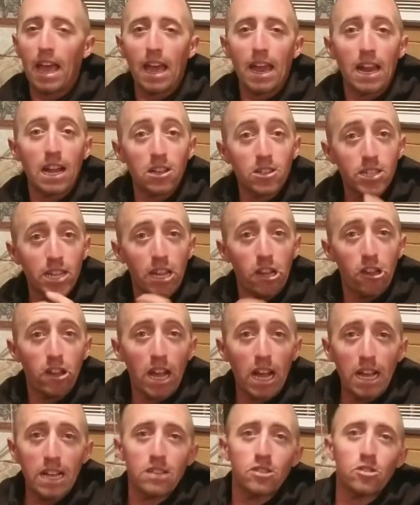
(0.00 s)
And I'll
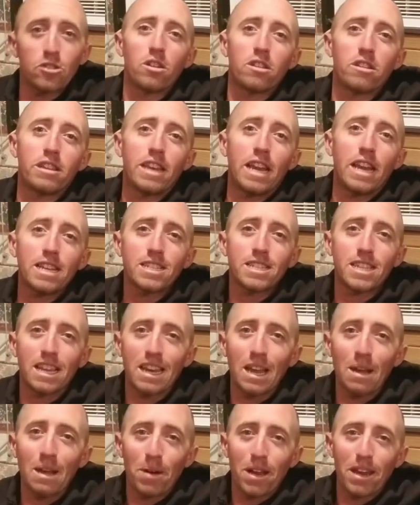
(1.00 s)
see you guys on the
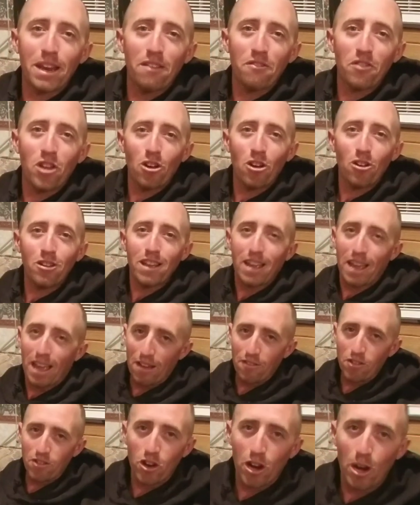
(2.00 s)
next Sunday, Monday vlog.
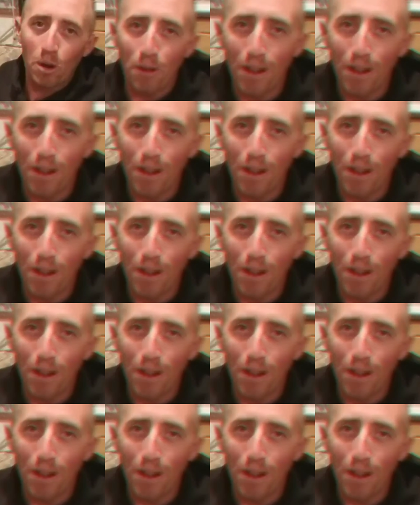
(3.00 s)
Have a